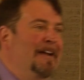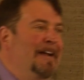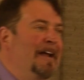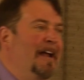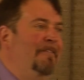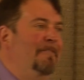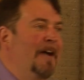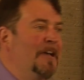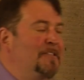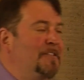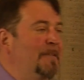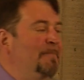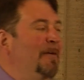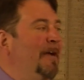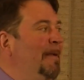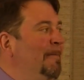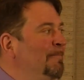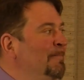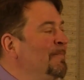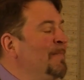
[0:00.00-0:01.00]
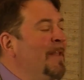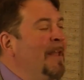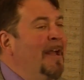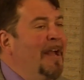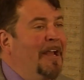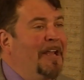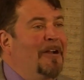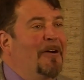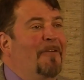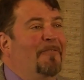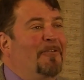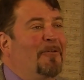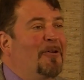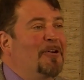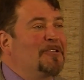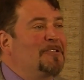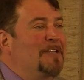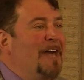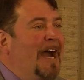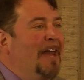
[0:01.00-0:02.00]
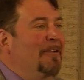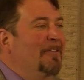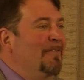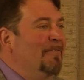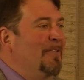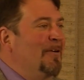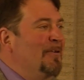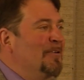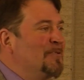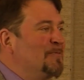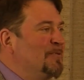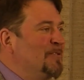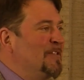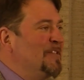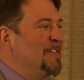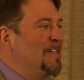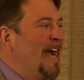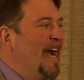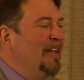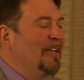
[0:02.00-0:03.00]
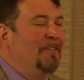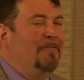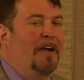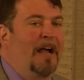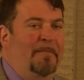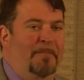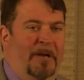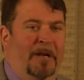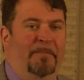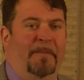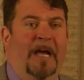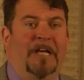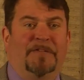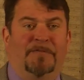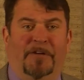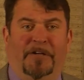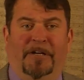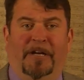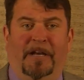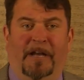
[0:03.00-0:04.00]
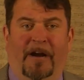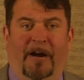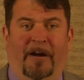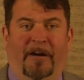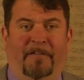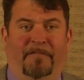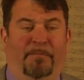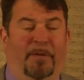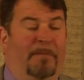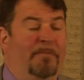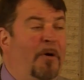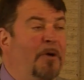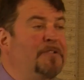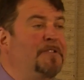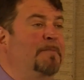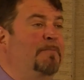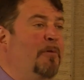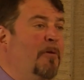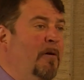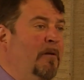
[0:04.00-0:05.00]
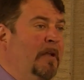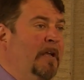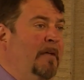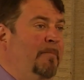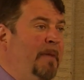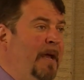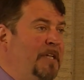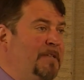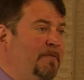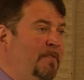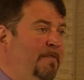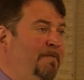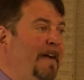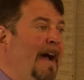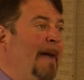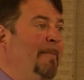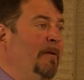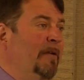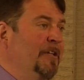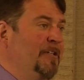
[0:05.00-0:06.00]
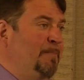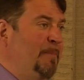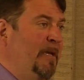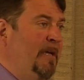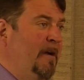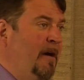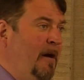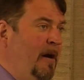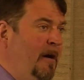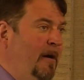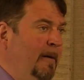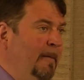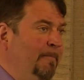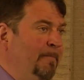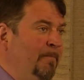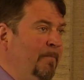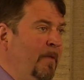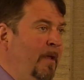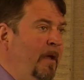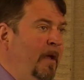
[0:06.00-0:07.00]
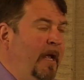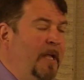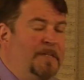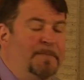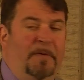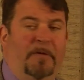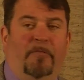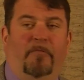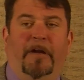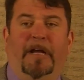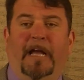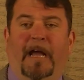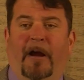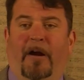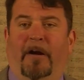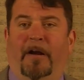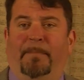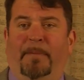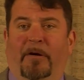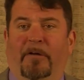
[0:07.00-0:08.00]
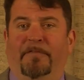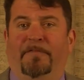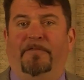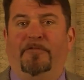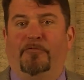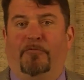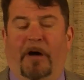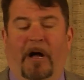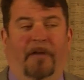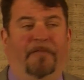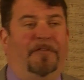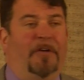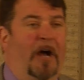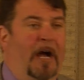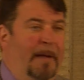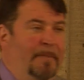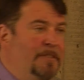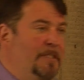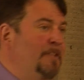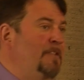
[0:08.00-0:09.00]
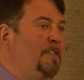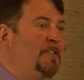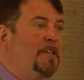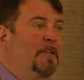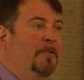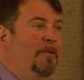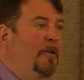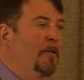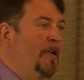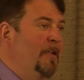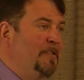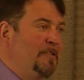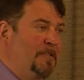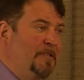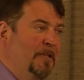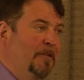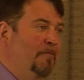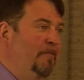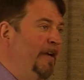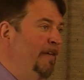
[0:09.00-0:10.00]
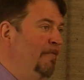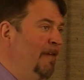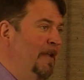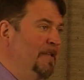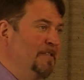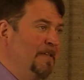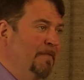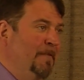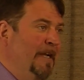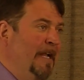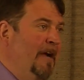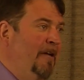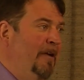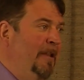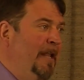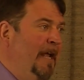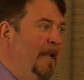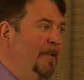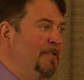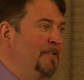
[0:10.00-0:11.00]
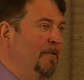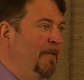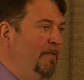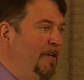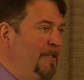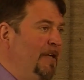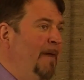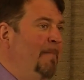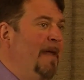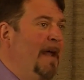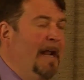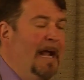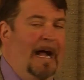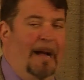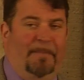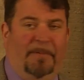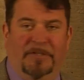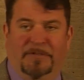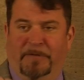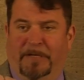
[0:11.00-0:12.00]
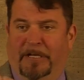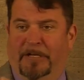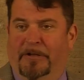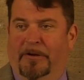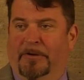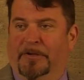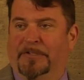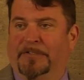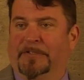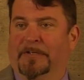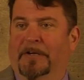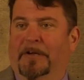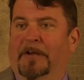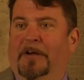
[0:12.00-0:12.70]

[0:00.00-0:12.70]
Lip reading: invested. But you know, of course, neither of those was exactly right, but it makes for good narrative. But most importantly, it makes for fabulous PR. It's been re-aired about 12 times. It still reruns every now and then. So every time that happens, we can notice